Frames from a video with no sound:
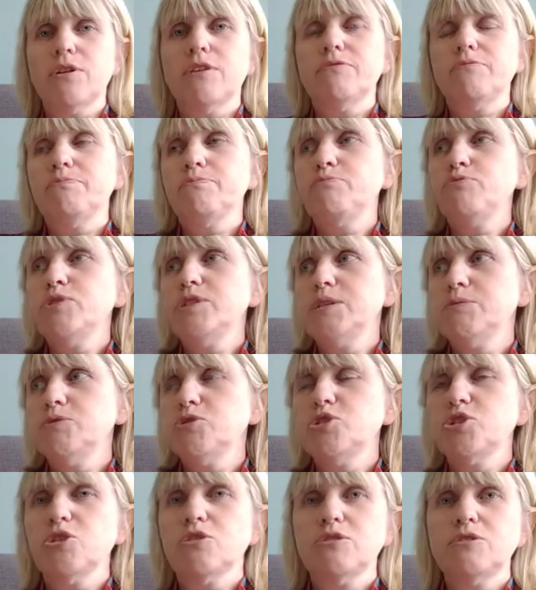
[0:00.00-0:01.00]
I've pretty
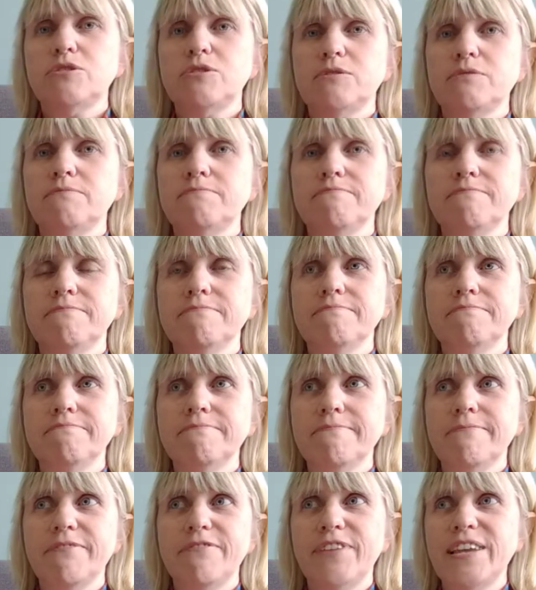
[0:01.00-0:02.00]
much got
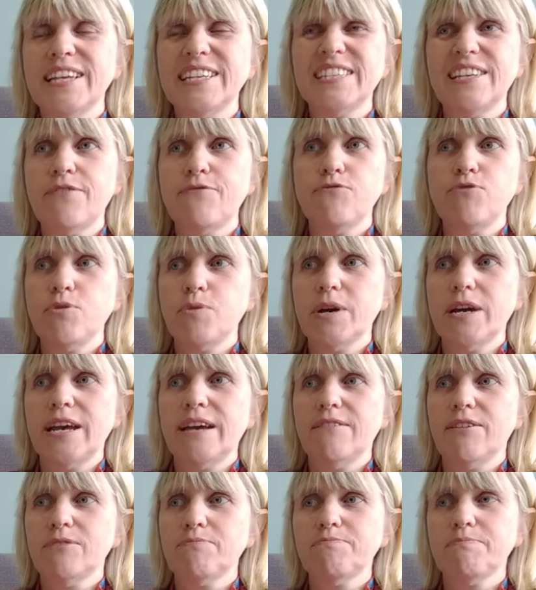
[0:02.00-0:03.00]
things
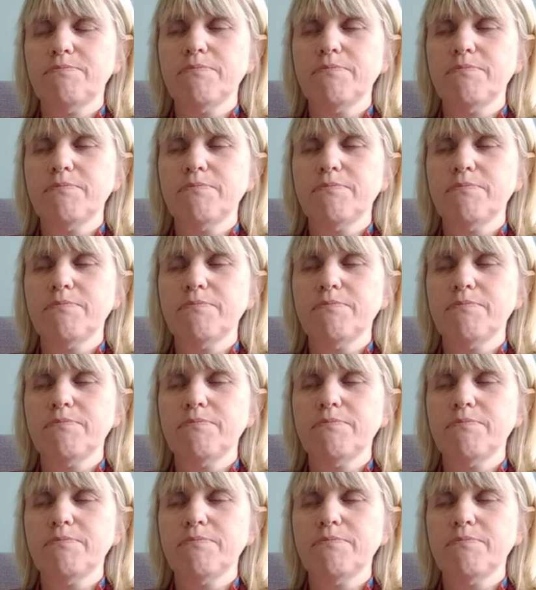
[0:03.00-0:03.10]
everywhere.